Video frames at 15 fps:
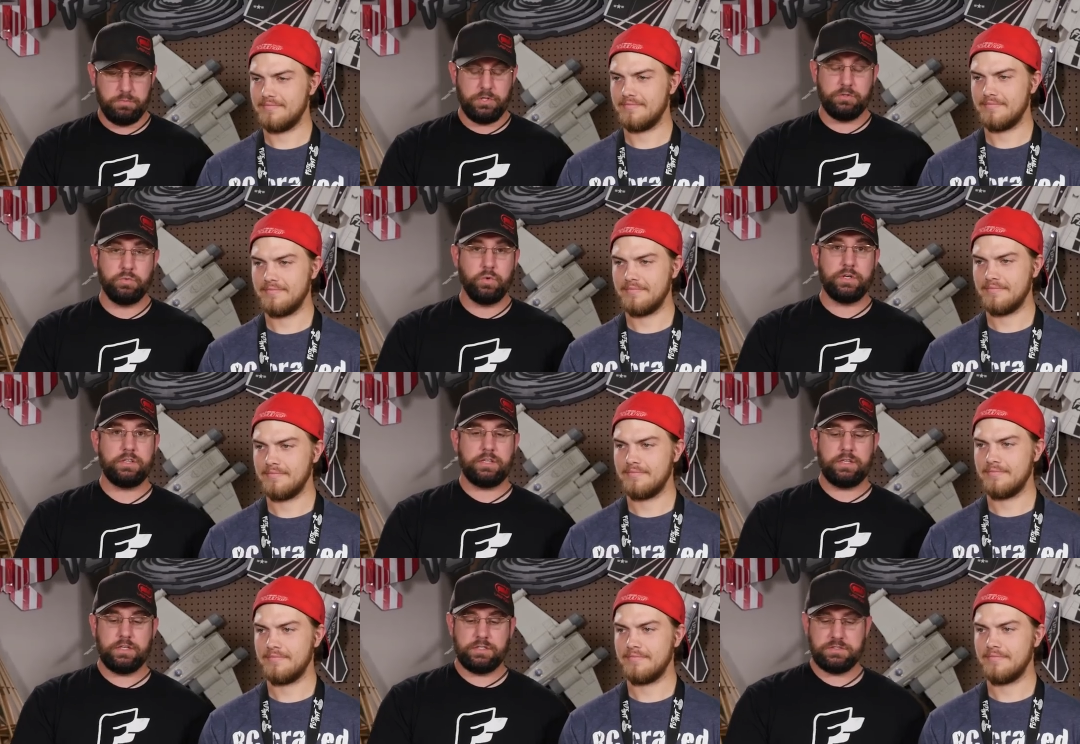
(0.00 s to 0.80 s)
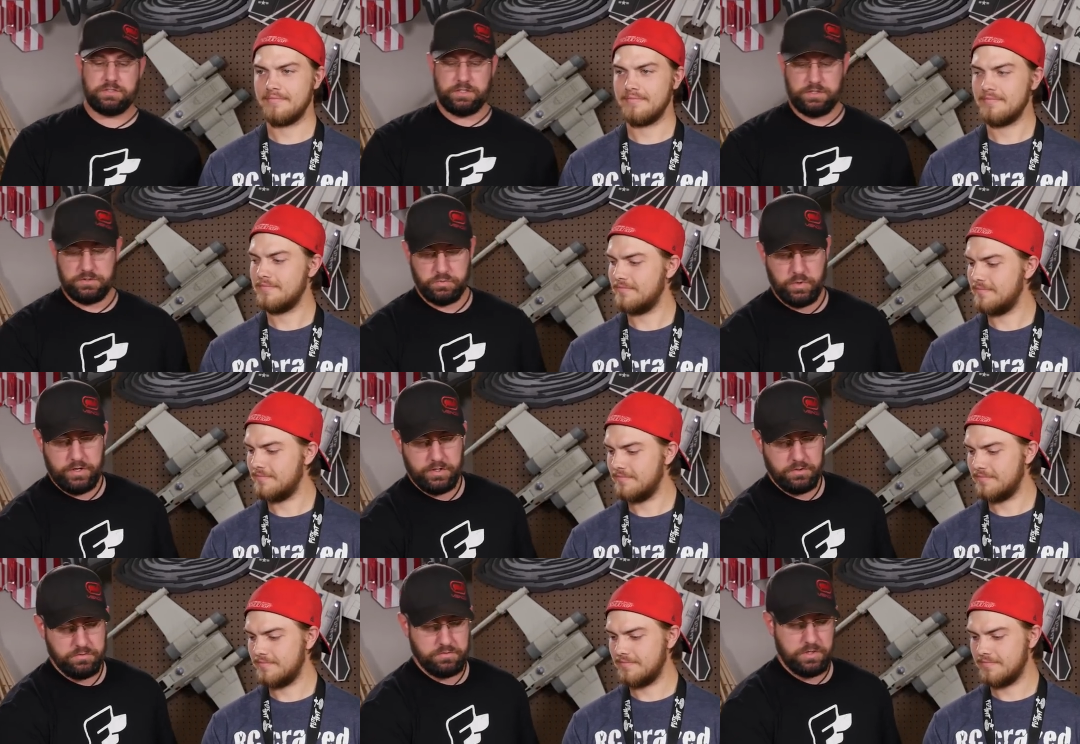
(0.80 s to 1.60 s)
Speaker 1: mode. And what it is is while
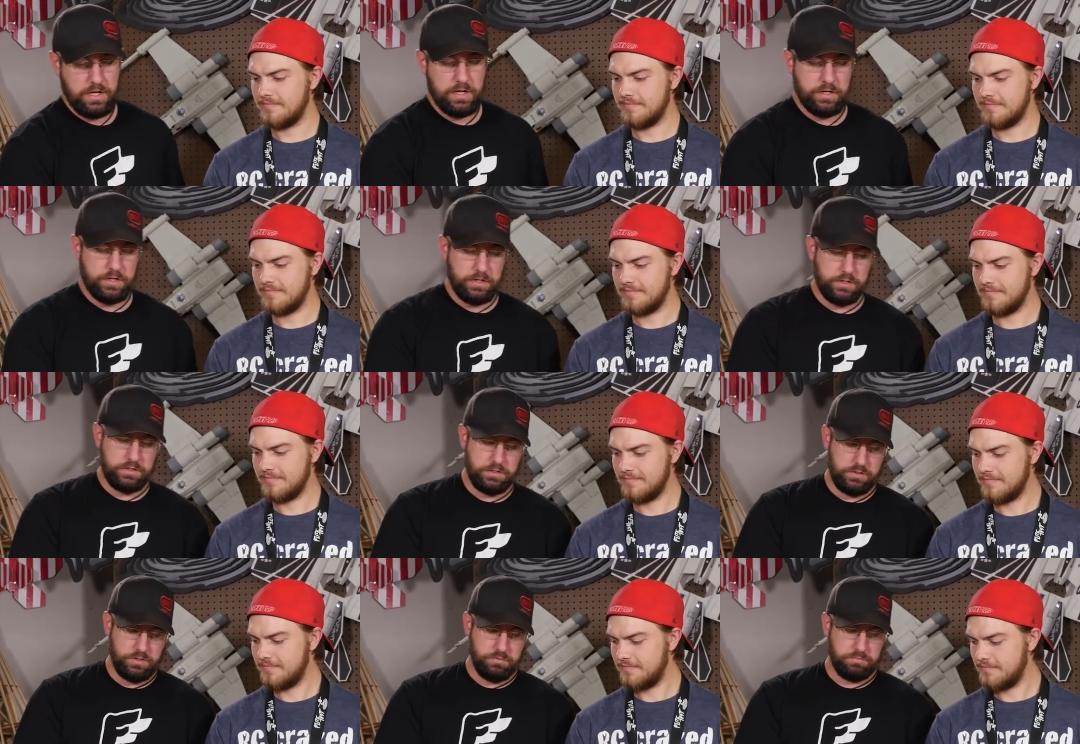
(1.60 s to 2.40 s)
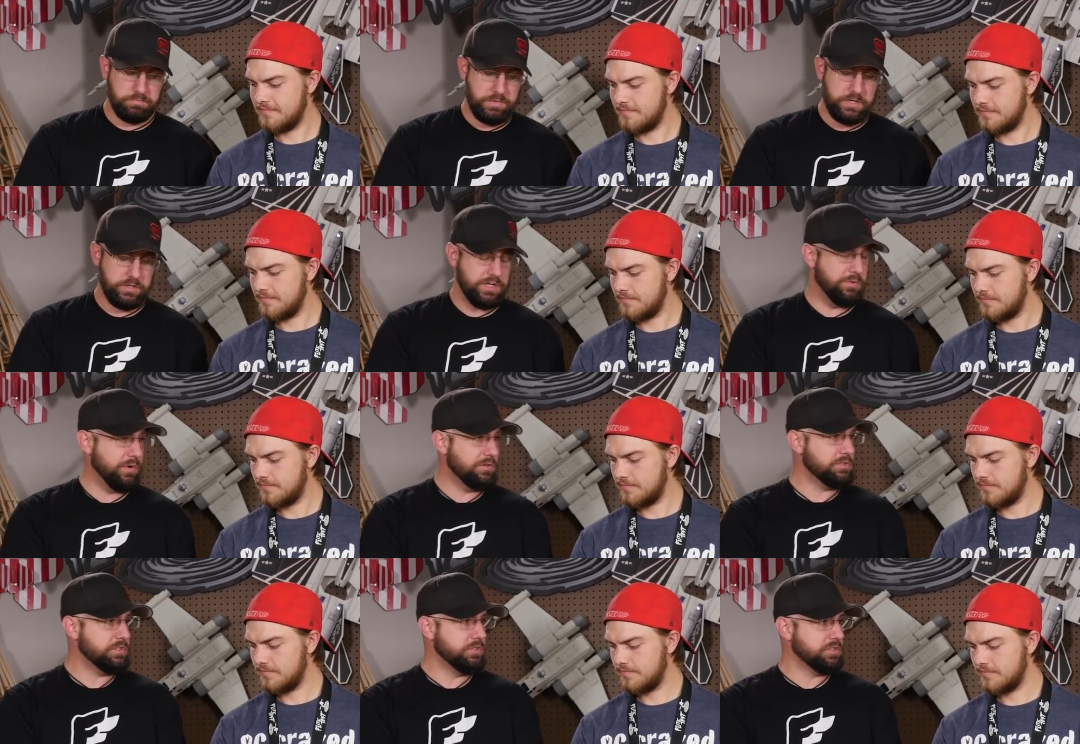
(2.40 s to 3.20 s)
you're flying, or better yet, why
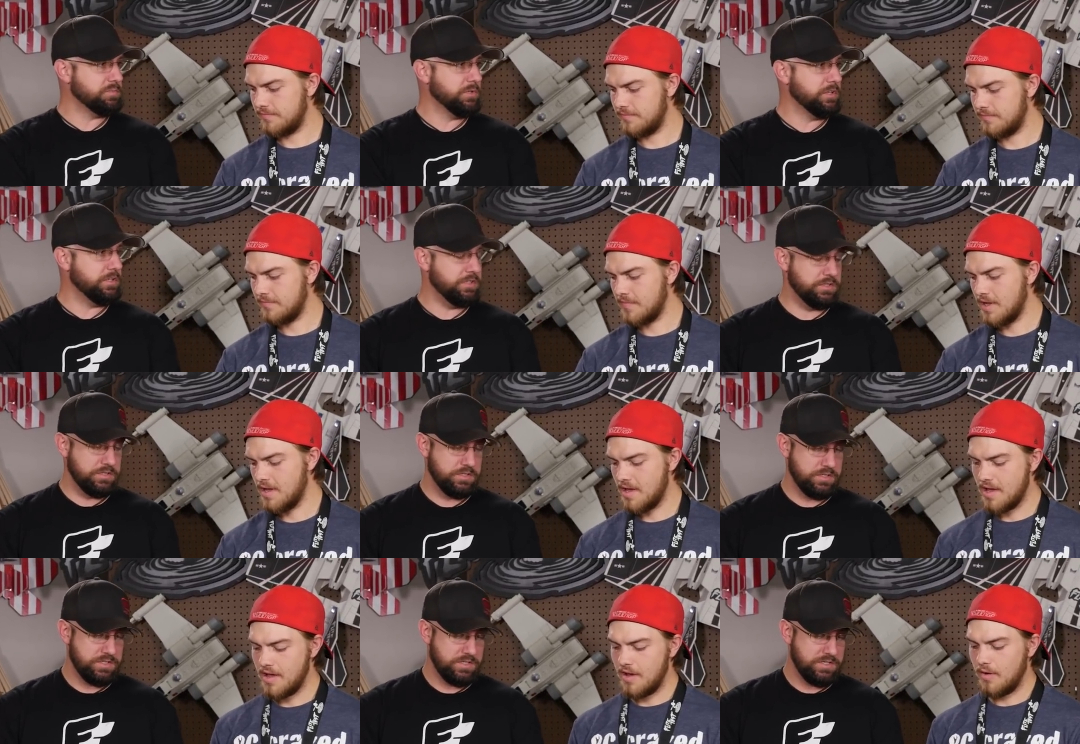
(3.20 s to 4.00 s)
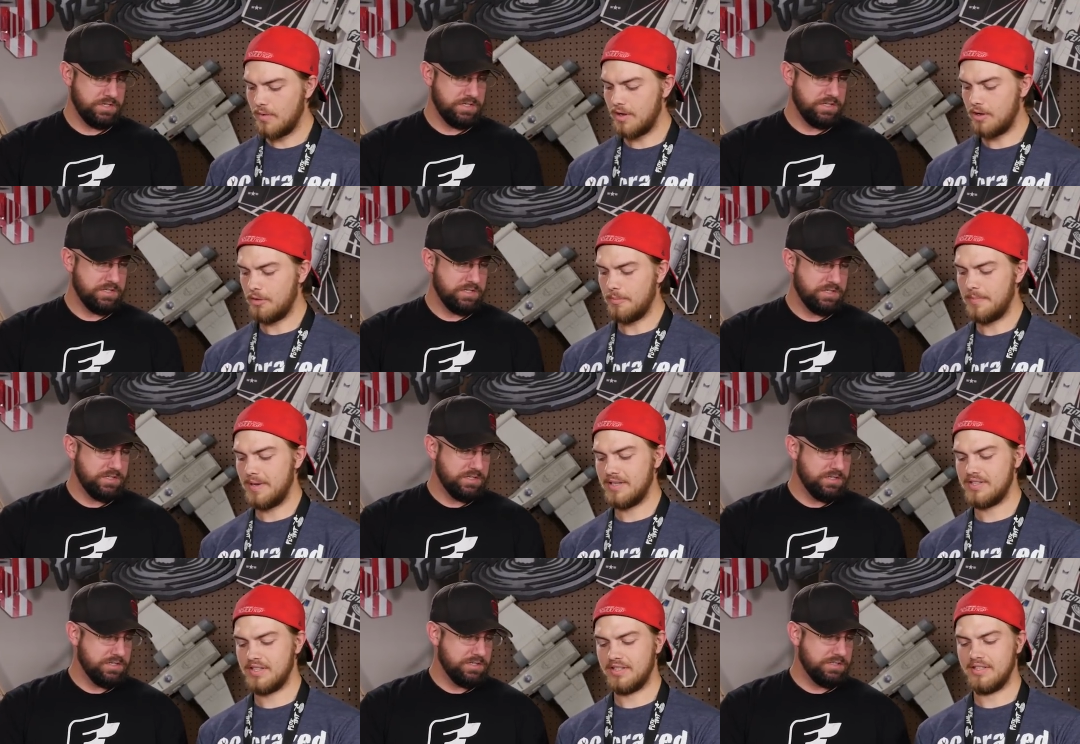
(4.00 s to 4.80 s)
don't you explain it?
Speaker 2: Well,
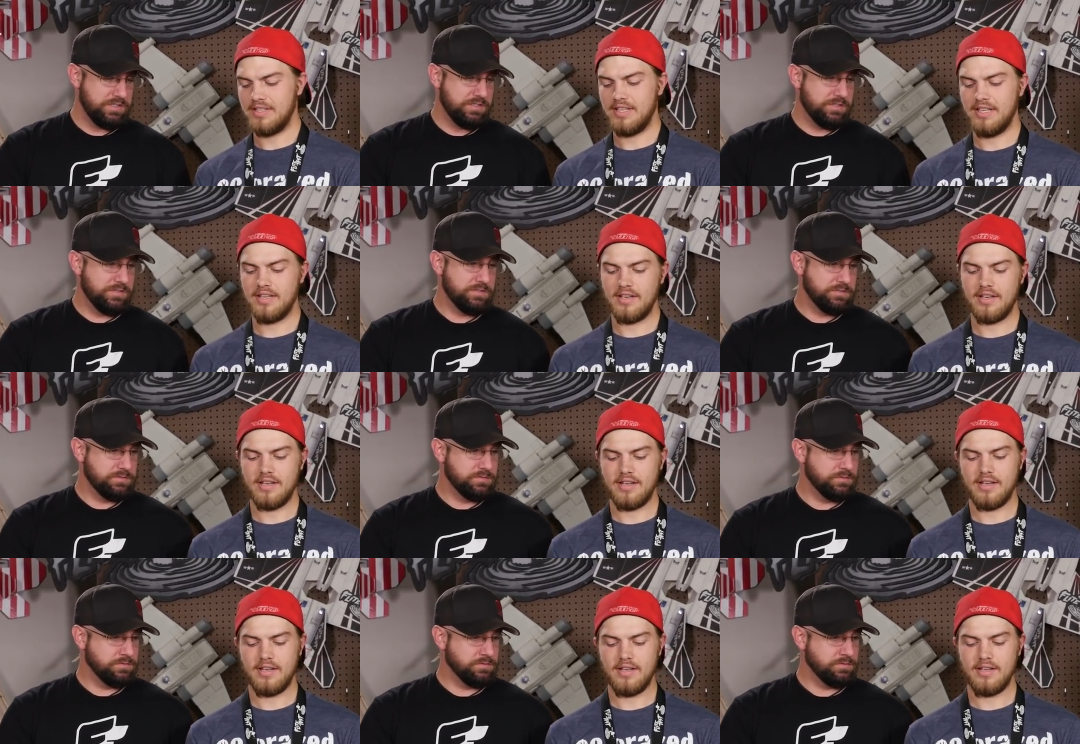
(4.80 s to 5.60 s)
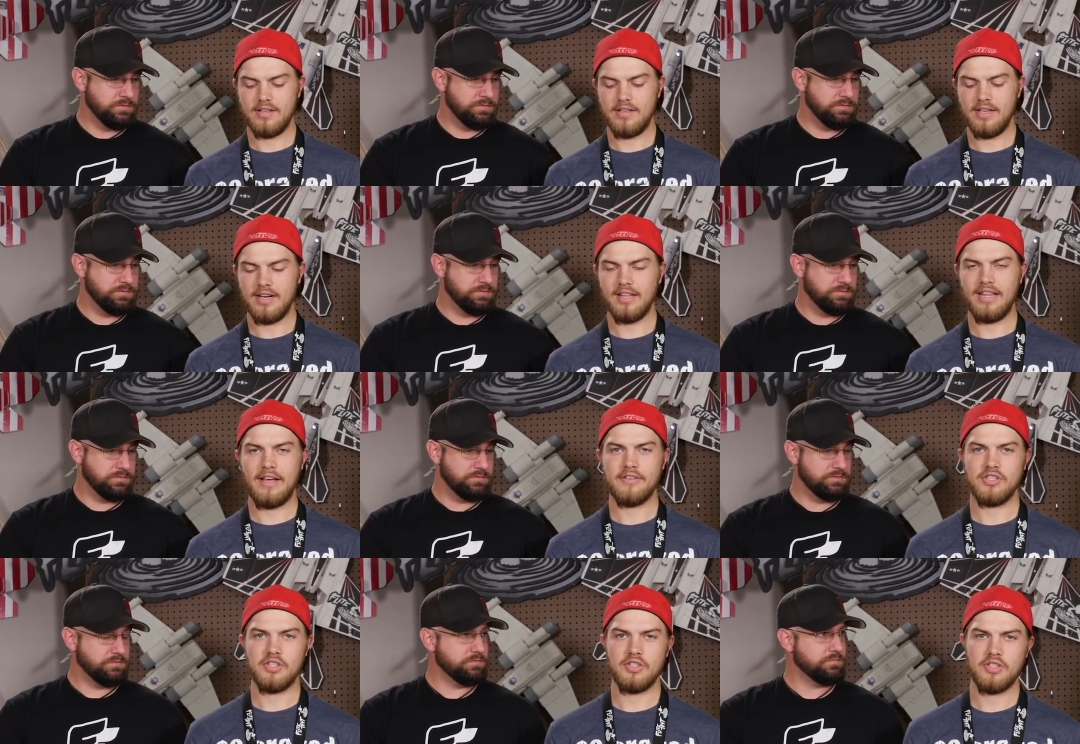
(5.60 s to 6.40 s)
basically, uh, it
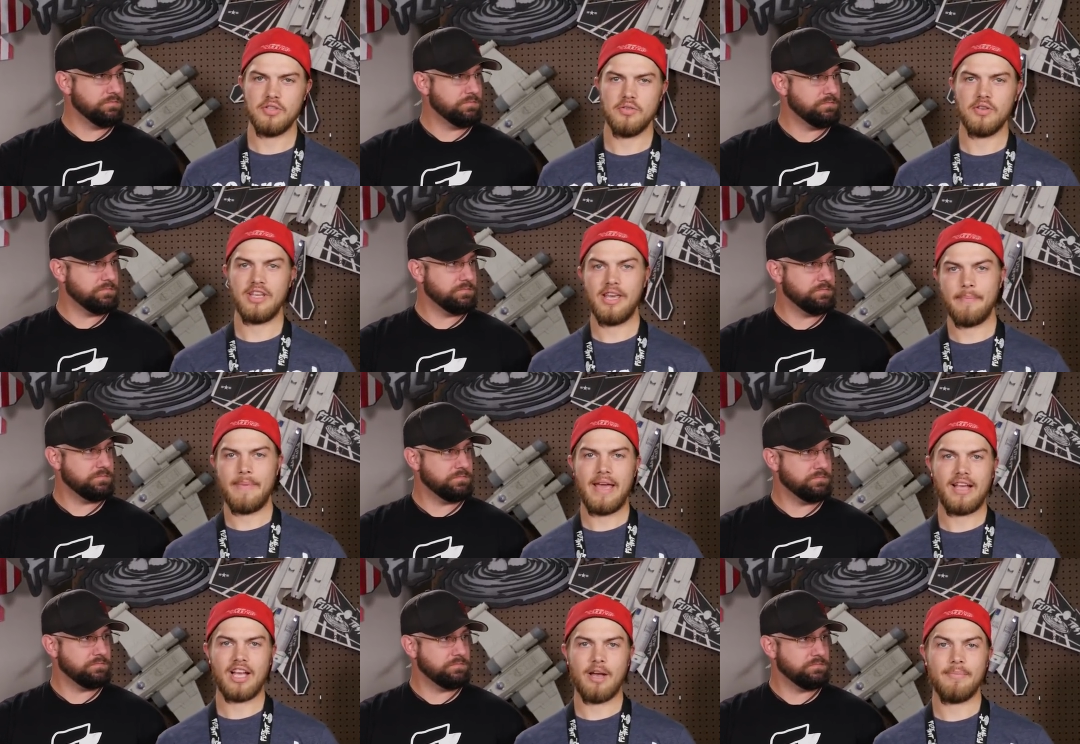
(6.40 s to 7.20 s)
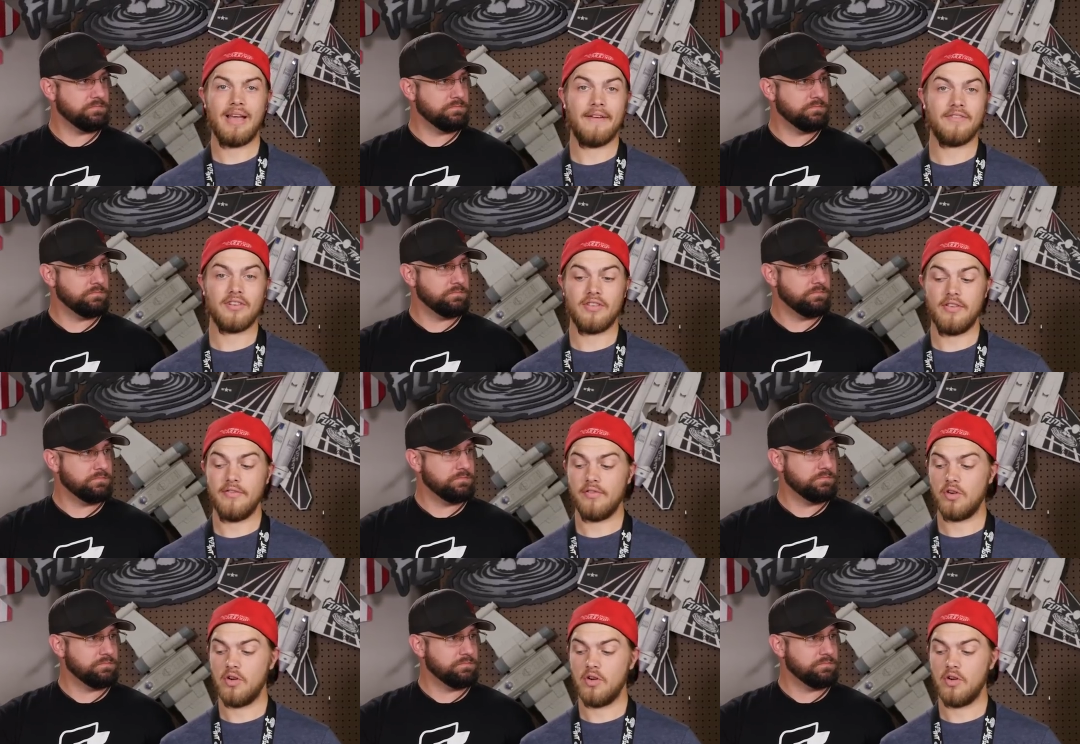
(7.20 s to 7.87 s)
allows you to get back up after you've